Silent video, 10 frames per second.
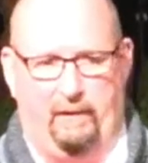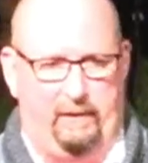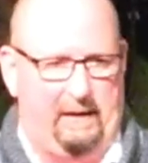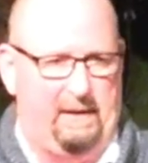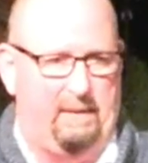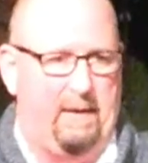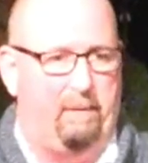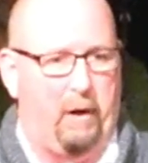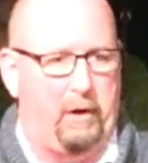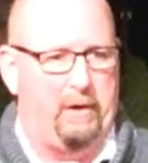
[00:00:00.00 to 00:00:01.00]
good time to be a
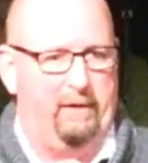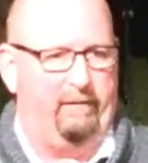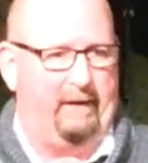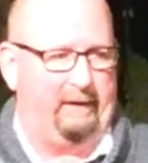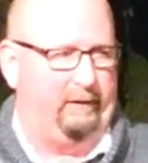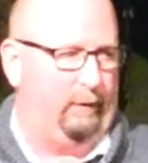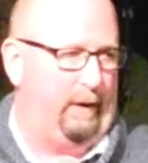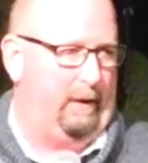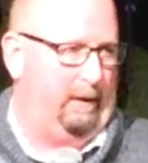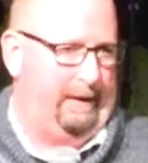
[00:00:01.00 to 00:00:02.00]
part of things
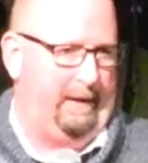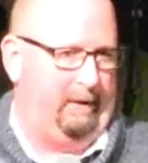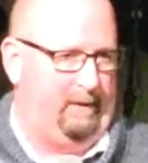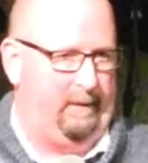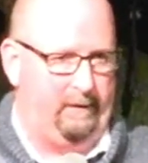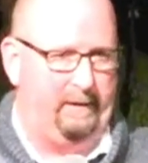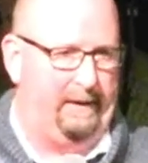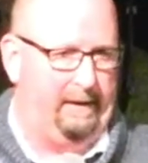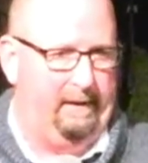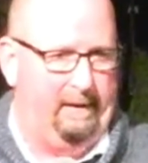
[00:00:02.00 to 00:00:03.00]
going on in our
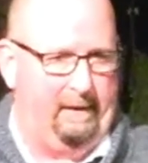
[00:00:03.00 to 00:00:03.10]
community